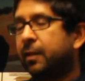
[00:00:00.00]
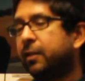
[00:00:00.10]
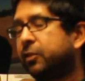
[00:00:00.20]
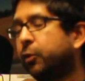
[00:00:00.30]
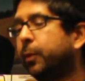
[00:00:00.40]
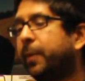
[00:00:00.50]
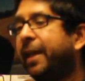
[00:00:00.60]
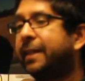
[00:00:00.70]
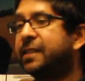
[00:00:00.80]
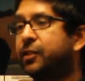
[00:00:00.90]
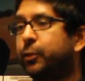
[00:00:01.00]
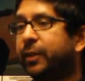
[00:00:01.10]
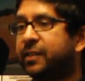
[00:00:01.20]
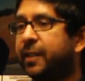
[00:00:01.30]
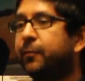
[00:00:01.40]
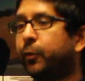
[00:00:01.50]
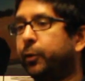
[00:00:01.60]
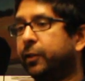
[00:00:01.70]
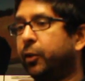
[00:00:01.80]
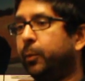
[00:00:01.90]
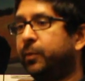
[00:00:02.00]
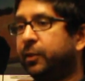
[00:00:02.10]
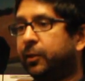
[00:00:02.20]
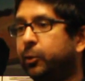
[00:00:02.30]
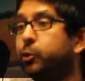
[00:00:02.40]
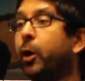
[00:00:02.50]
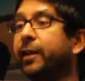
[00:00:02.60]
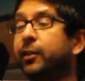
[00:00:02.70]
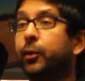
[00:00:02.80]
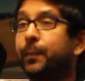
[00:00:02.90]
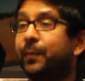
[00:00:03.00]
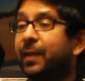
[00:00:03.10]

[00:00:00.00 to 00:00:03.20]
So the plan is to extend folding at home to include drying at home.